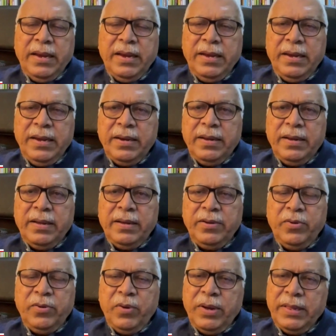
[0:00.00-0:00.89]
In
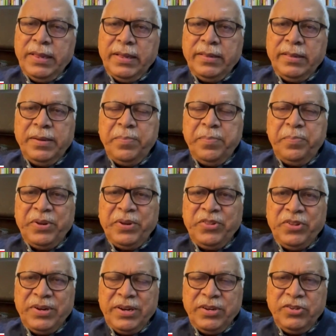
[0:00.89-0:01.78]
uh, US, as a
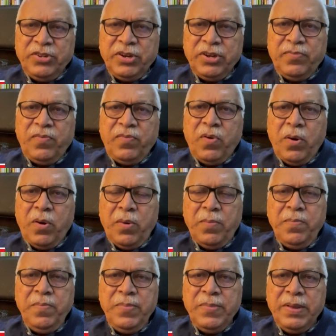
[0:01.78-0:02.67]
presidential form,
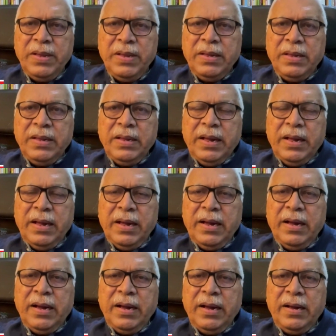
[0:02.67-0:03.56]

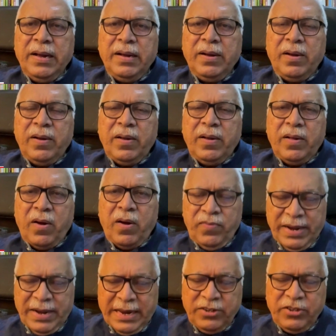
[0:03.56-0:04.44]
uh, of
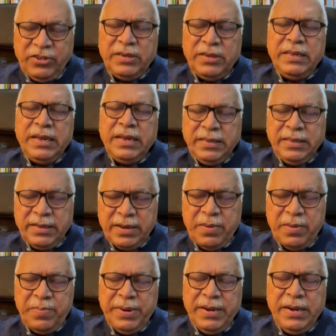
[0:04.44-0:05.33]
election and the
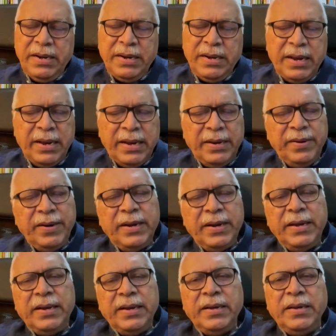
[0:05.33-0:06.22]
government and
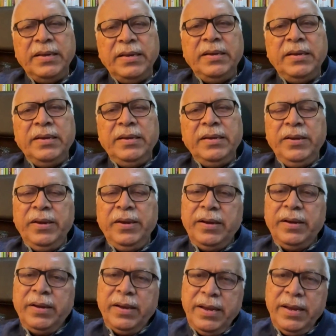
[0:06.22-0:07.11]
uh,
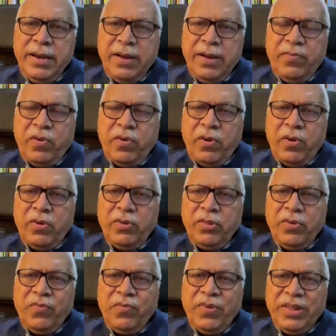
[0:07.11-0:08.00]
yeah, India
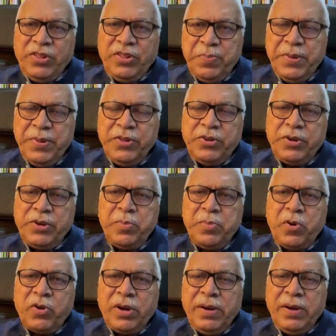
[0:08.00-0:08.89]
follows the
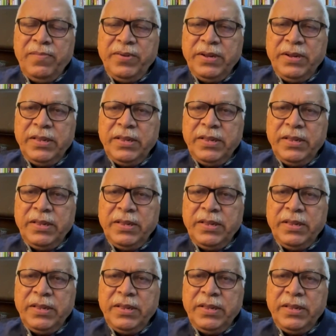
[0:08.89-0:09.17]
Westminster model, which is